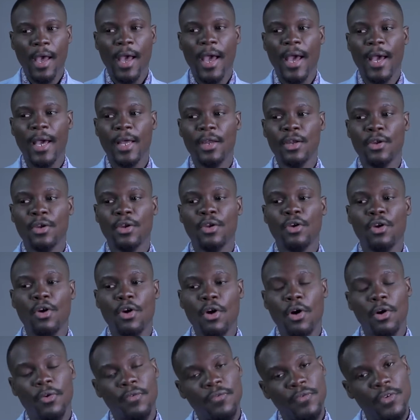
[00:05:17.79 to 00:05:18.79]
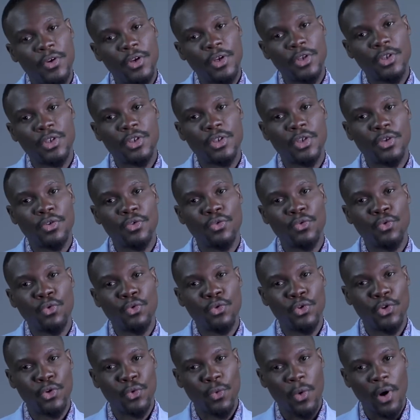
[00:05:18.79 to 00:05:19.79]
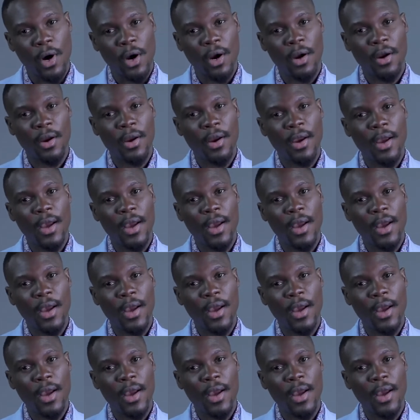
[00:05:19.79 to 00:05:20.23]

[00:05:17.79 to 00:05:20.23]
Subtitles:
and confidence in who you are